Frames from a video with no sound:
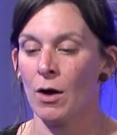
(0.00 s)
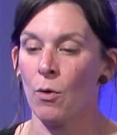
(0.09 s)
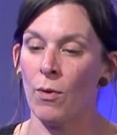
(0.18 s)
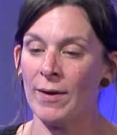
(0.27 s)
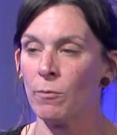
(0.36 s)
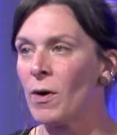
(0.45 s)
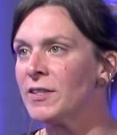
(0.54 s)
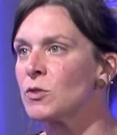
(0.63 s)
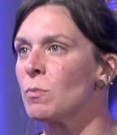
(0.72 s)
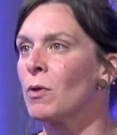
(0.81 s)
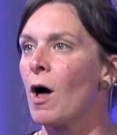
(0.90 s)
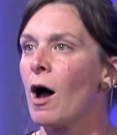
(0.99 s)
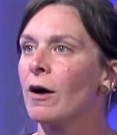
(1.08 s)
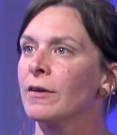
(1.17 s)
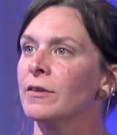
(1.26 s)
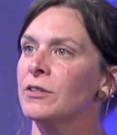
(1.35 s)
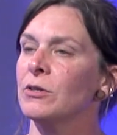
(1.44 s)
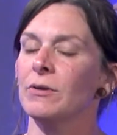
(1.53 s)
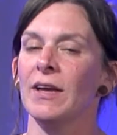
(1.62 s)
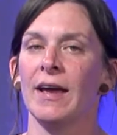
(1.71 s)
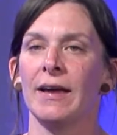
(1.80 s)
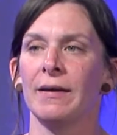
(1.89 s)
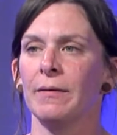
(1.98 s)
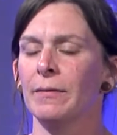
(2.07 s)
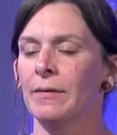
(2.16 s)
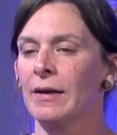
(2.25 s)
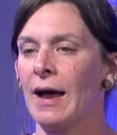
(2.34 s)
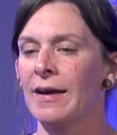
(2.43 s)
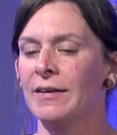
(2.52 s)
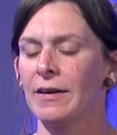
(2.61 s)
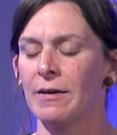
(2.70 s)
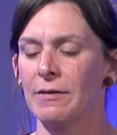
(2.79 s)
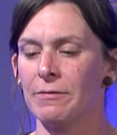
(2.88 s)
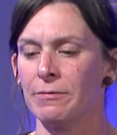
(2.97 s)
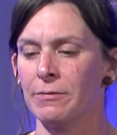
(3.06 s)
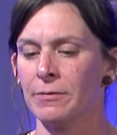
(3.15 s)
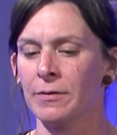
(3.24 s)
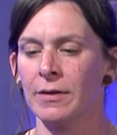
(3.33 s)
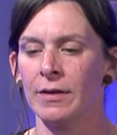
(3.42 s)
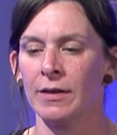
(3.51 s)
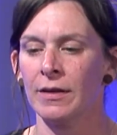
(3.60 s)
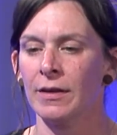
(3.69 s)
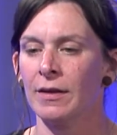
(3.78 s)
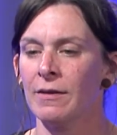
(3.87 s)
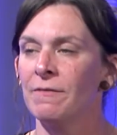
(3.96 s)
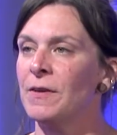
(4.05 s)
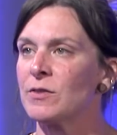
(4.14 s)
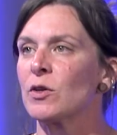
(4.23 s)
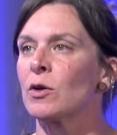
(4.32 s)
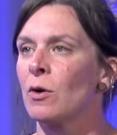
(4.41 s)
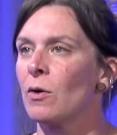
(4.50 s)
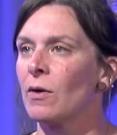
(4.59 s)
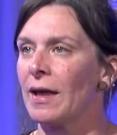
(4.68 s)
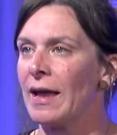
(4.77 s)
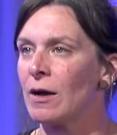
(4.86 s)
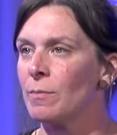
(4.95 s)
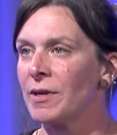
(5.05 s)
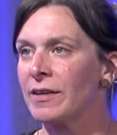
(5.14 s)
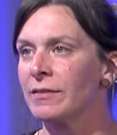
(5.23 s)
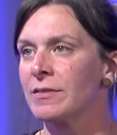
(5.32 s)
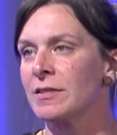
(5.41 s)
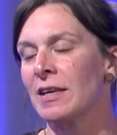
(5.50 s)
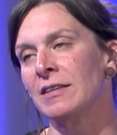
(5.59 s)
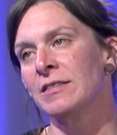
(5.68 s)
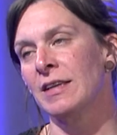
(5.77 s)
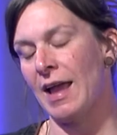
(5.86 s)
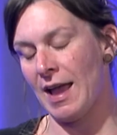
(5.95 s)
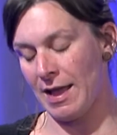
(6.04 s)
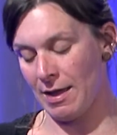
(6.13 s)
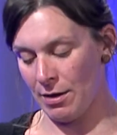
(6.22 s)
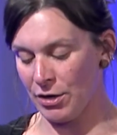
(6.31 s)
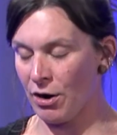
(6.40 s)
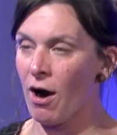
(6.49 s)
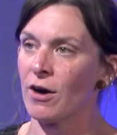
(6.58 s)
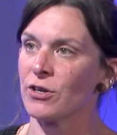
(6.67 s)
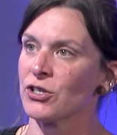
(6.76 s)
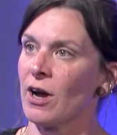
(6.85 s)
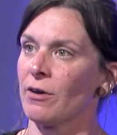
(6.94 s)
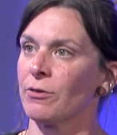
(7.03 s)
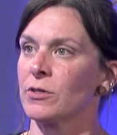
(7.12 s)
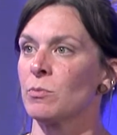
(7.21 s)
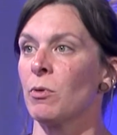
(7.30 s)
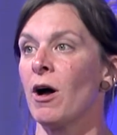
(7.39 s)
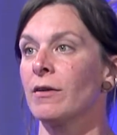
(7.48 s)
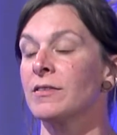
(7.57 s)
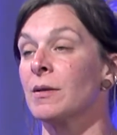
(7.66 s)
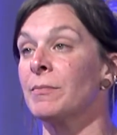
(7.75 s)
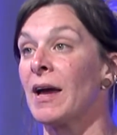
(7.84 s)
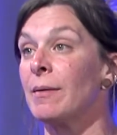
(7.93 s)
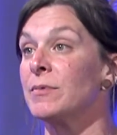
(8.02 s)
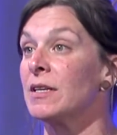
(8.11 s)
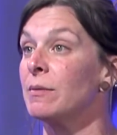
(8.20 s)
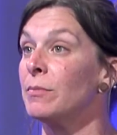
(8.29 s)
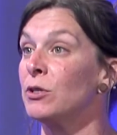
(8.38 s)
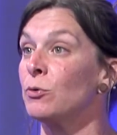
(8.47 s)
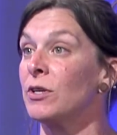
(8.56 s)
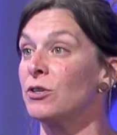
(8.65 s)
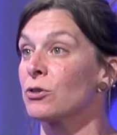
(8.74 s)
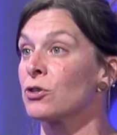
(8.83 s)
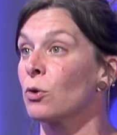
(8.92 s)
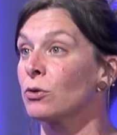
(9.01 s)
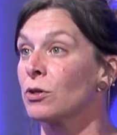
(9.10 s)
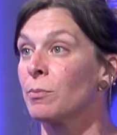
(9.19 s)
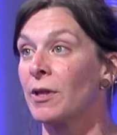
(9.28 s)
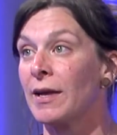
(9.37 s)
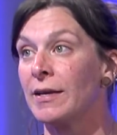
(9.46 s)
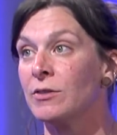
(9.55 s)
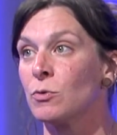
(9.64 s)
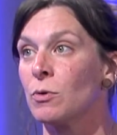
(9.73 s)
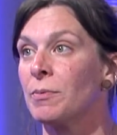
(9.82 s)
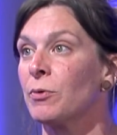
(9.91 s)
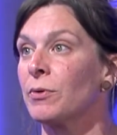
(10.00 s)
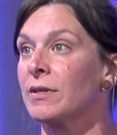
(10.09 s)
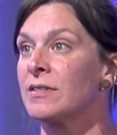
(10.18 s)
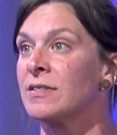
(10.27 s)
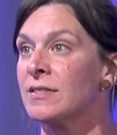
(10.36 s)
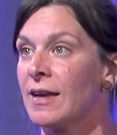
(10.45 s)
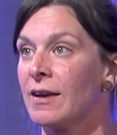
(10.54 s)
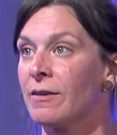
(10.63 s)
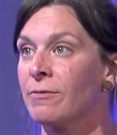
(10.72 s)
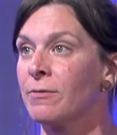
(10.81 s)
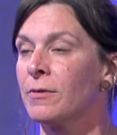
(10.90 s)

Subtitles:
When one's blocked, you get kind of physical ailments, like say your heart chakra's blocked. Sometimes in between your shoulder blades will be really stiff.